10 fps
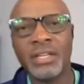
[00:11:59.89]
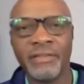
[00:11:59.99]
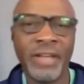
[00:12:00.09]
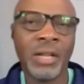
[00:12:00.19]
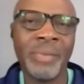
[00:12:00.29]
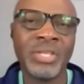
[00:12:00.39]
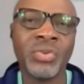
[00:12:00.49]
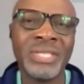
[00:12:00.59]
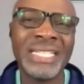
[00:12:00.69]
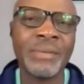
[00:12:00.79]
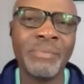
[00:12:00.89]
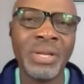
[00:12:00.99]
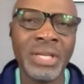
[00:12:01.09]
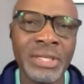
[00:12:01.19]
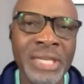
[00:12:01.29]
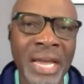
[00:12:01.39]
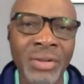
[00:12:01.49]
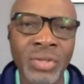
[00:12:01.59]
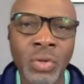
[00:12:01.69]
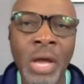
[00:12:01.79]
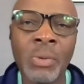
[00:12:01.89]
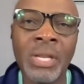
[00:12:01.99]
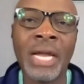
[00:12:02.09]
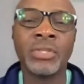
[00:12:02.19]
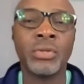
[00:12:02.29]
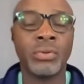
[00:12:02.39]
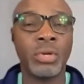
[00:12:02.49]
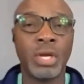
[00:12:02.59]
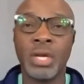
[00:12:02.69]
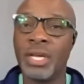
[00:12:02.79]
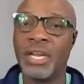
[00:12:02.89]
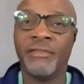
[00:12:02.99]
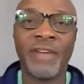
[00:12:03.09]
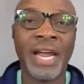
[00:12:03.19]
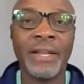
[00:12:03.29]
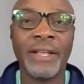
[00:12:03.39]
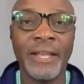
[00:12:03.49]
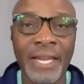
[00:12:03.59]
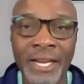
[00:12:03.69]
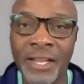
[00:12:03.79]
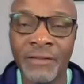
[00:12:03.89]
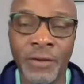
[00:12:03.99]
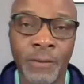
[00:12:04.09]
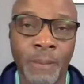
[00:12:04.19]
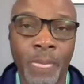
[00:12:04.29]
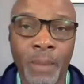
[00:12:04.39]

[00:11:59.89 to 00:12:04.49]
Developmental Disabilities Council, I would like to invite any of you